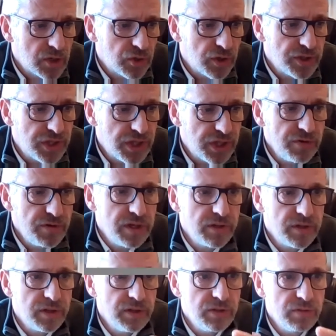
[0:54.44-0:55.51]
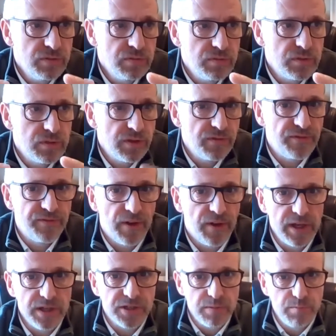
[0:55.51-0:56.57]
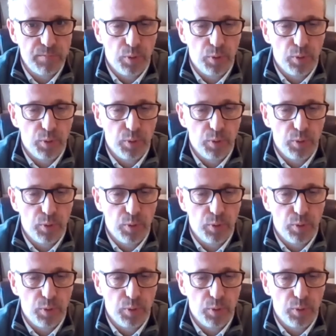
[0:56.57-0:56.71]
criteria that you define as